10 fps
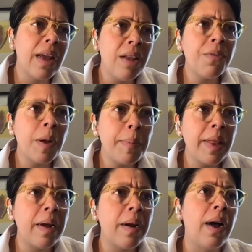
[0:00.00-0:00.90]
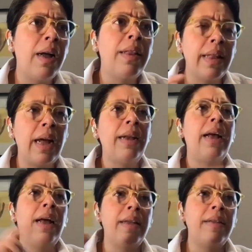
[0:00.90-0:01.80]
and from there on, that
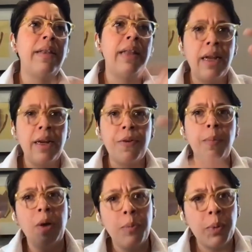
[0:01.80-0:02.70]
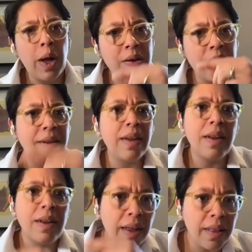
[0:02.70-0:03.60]
has led from one project and
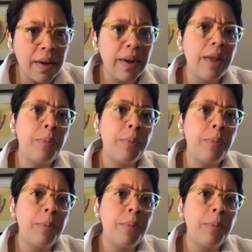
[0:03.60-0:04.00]
another,